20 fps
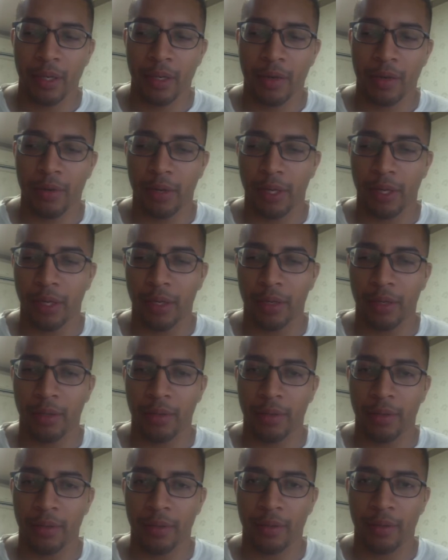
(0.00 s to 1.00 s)

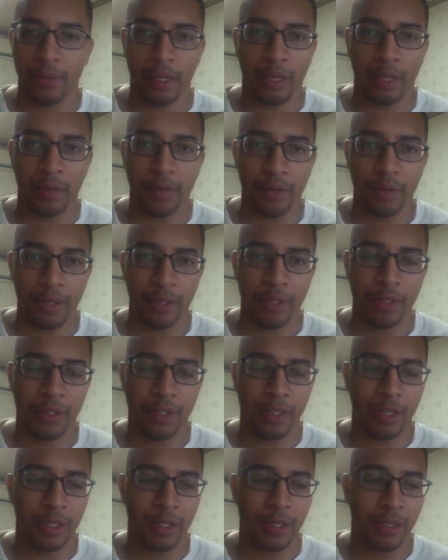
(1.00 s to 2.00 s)
Korean language
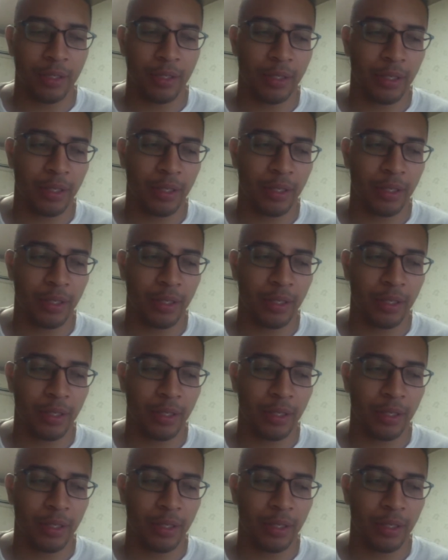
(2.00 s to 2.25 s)
and